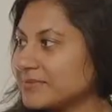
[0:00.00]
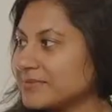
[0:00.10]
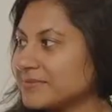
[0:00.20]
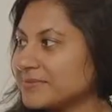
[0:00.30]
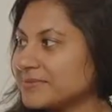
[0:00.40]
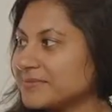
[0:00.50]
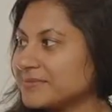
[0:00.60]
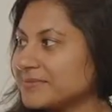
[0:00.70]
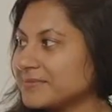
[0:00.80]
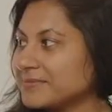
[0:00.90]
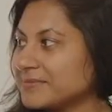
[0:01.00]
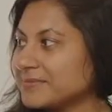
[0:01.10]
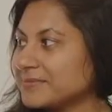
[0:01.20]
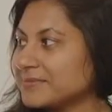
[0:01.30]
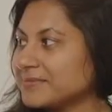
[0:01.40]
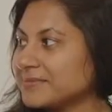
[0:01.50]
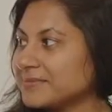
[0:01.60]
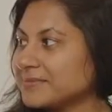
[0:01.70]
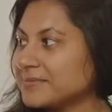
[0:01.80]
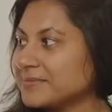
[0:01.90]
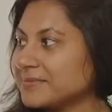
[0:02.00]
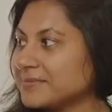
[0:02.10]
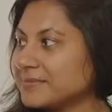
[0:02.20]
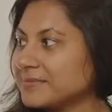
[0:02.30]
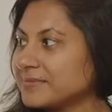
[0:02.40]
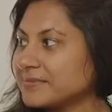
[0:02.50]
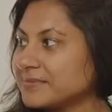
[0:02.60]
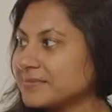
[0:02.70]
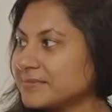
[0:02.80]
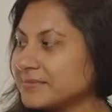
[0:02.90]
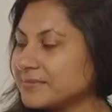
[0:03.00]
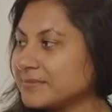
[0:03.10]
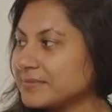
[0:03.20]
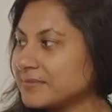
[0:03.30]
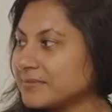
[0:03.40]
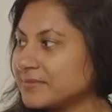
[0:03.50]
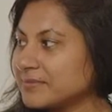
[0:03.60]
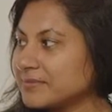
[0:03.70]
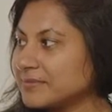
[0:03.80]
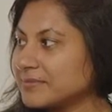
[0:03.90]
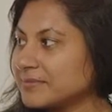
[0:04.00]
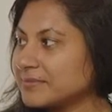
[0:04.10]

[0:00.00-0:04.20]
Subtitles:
(not speaking)